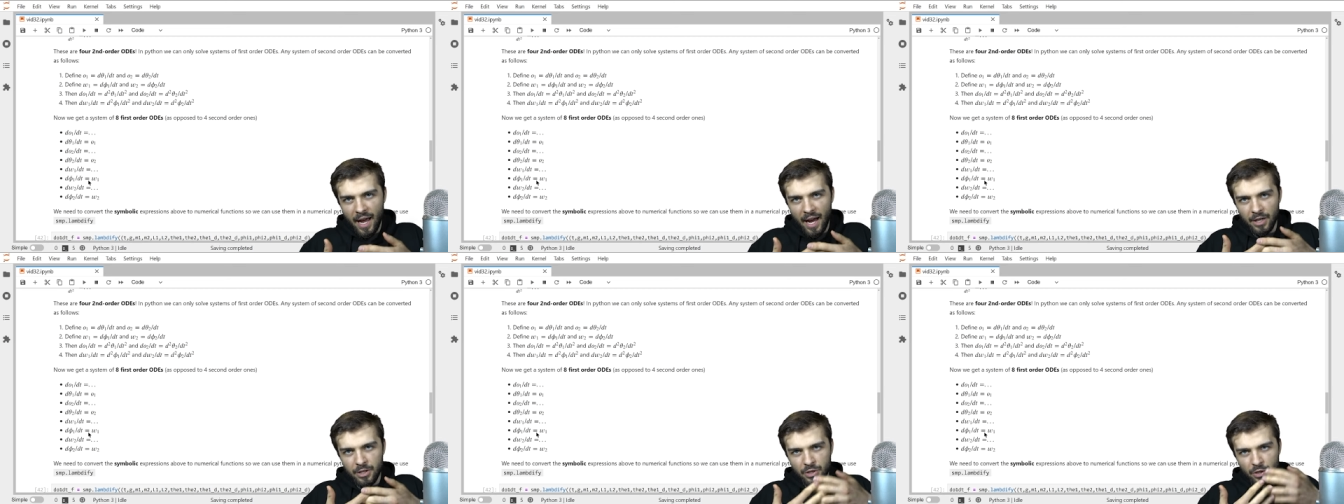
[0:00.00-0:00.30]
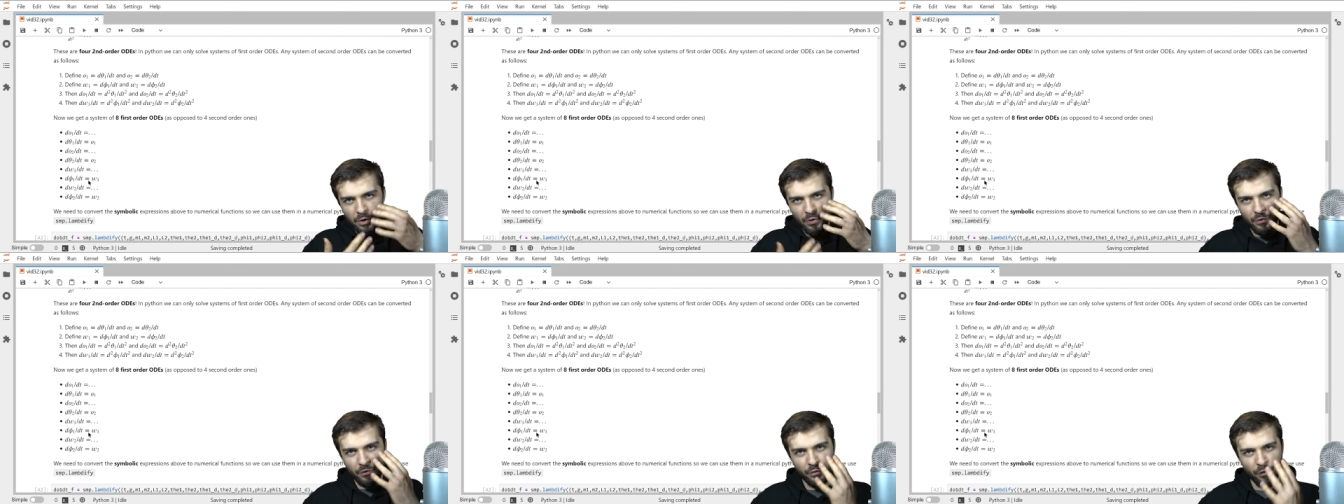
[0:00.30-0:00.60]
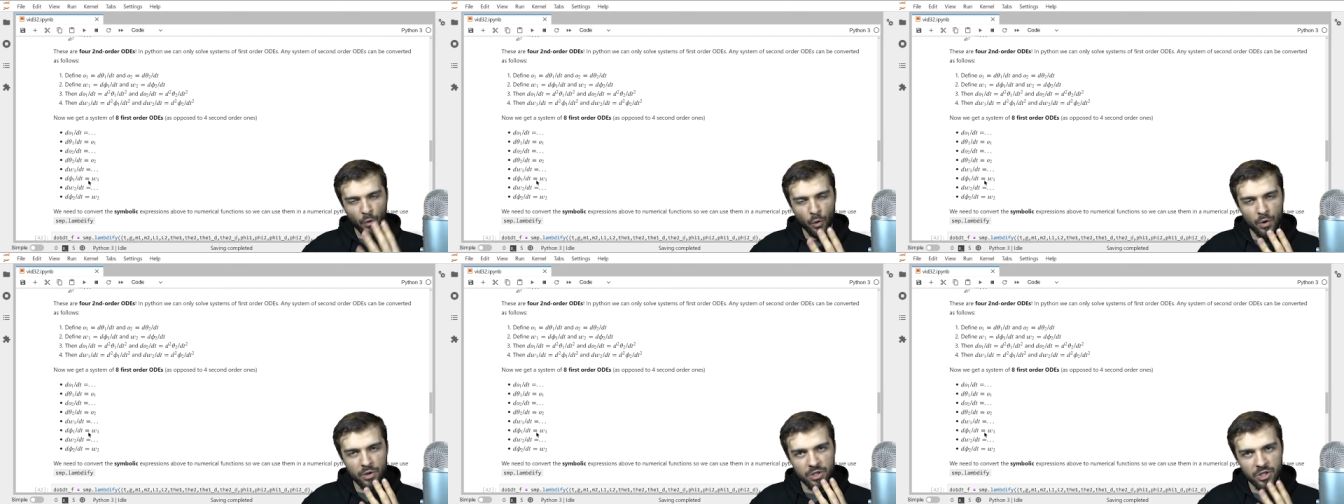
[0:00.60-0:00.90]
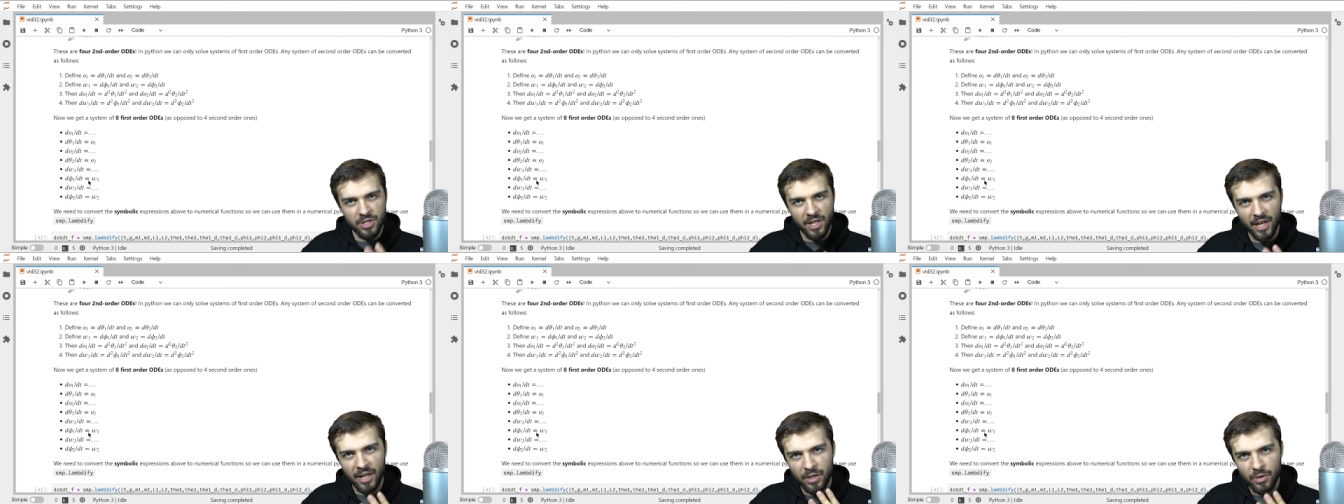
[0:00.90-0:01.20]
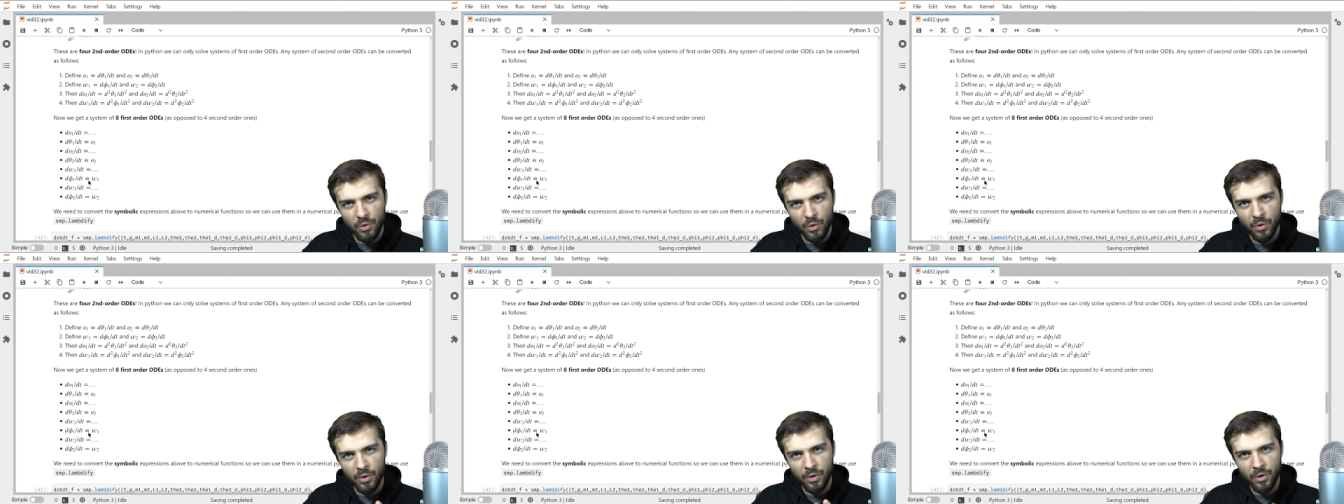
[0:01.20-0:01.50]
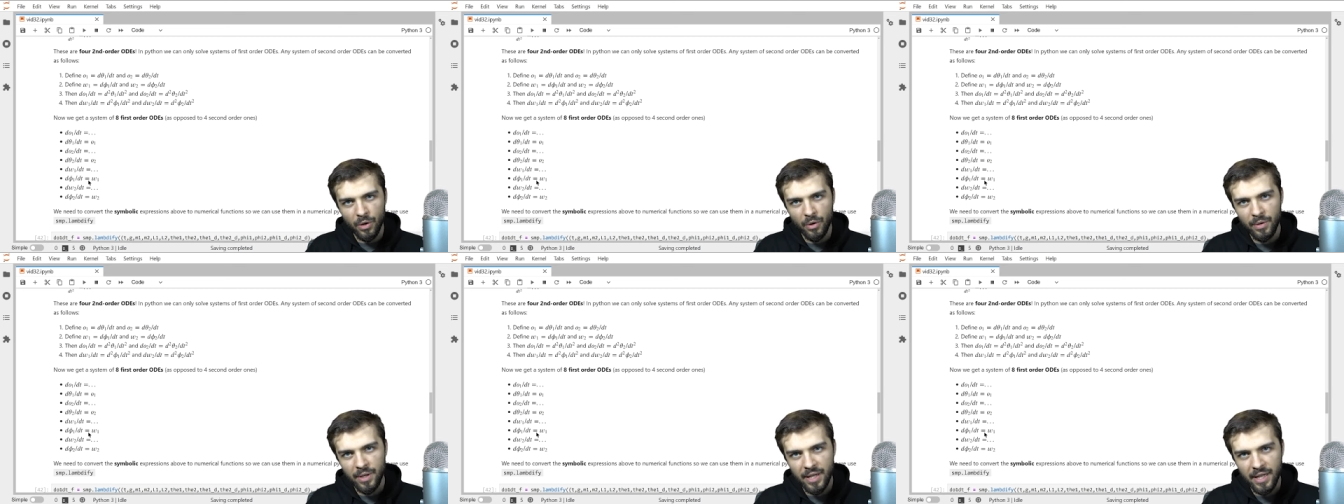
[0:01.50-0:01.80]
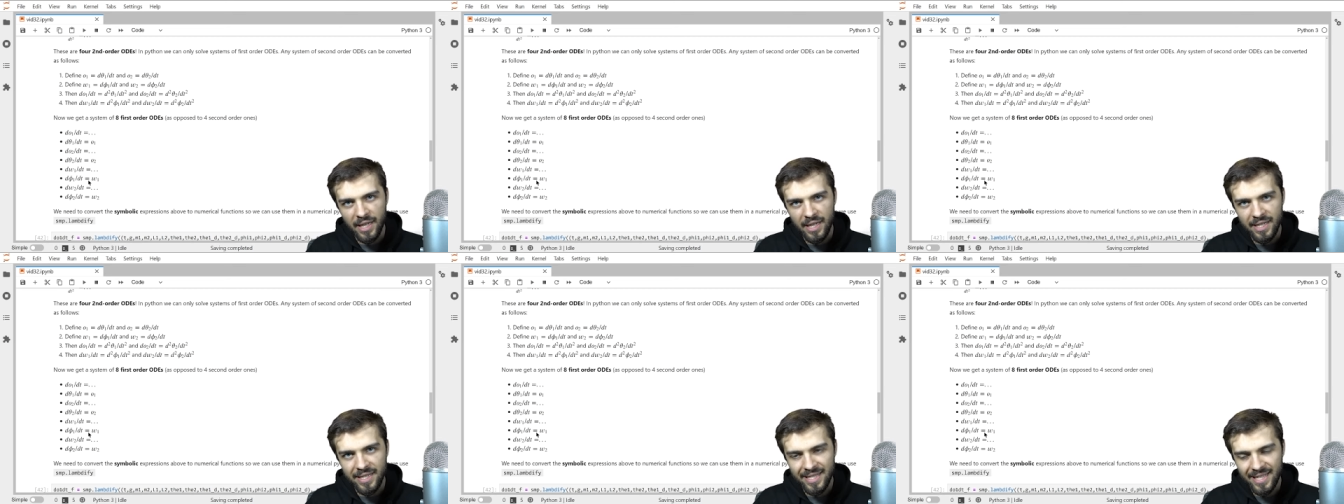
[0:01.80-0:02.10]
I turned four second order O
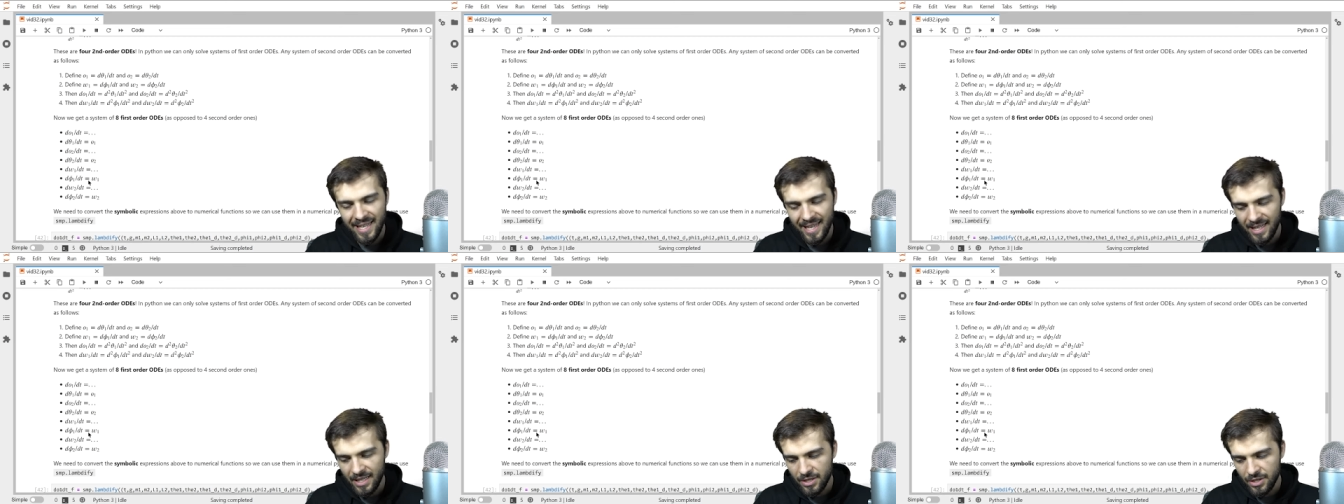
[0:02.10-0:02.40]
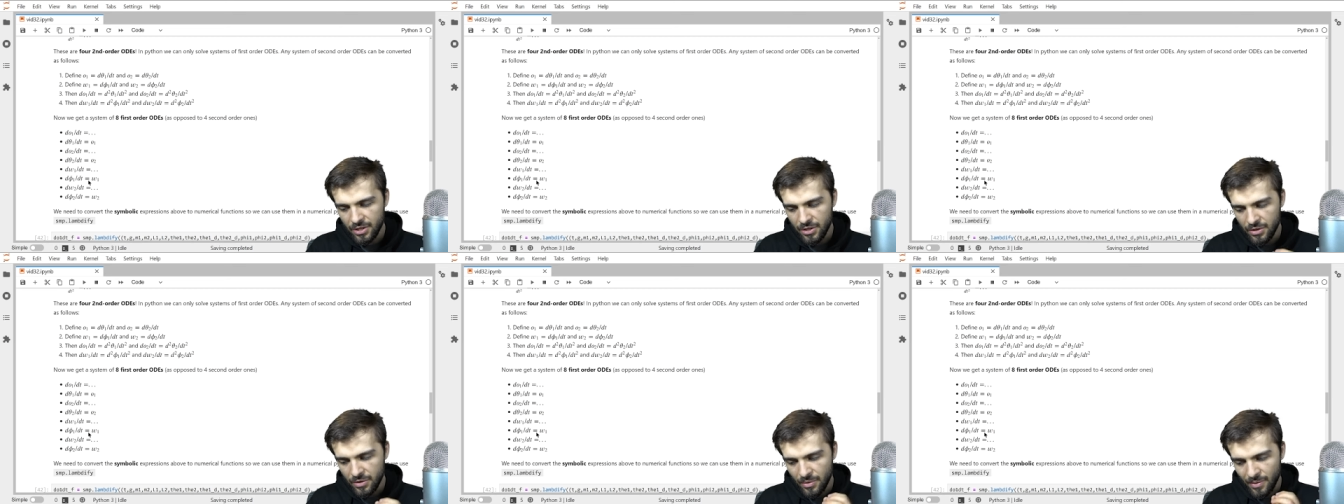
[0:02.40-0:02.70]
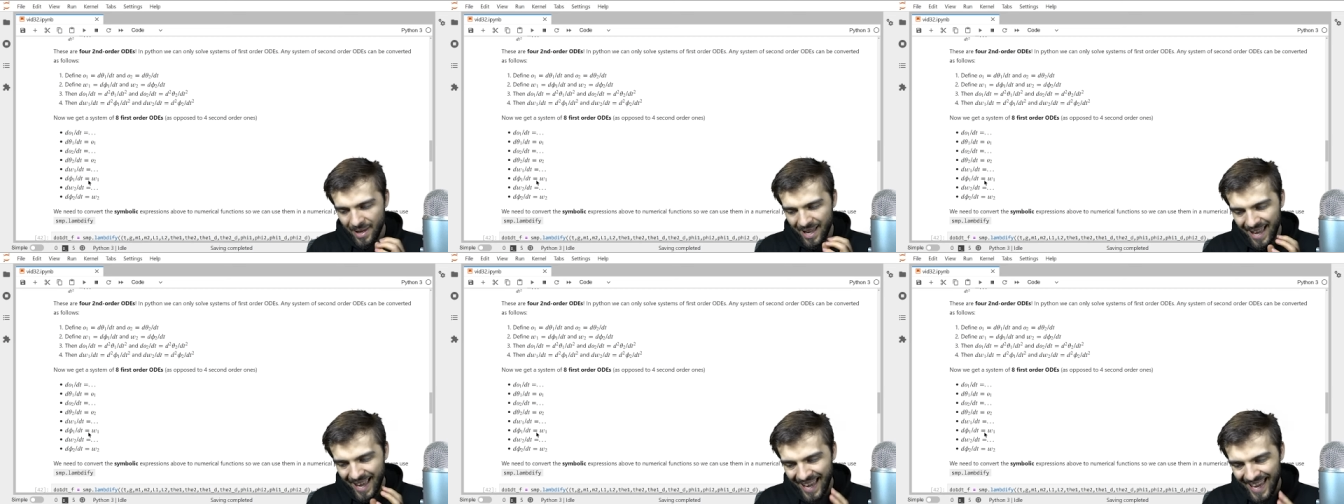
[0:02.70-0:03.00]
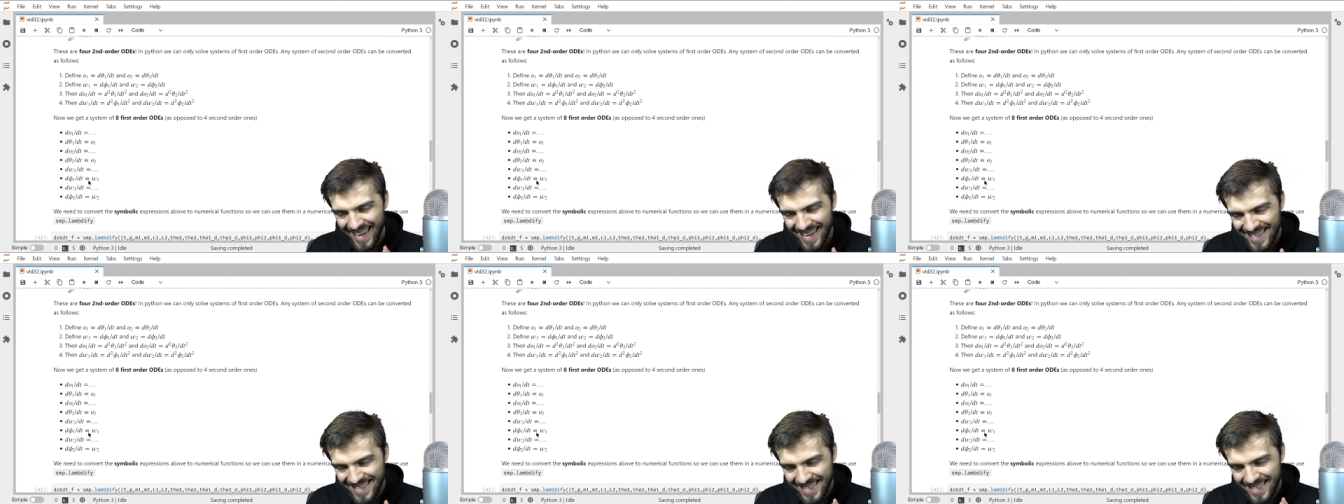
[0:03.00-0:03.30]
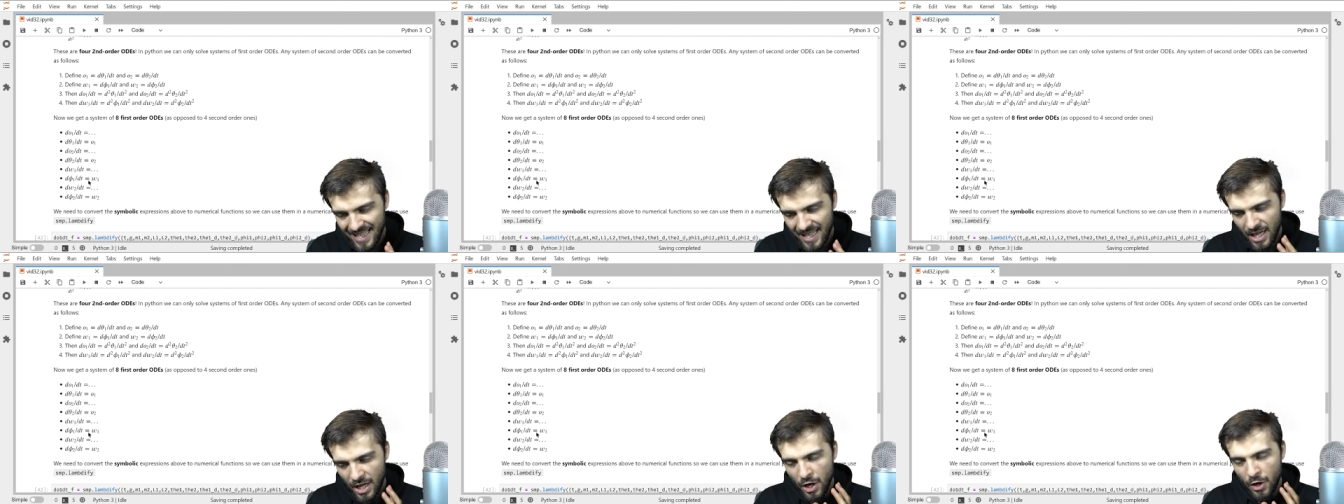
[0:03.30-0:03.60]
D Es into eight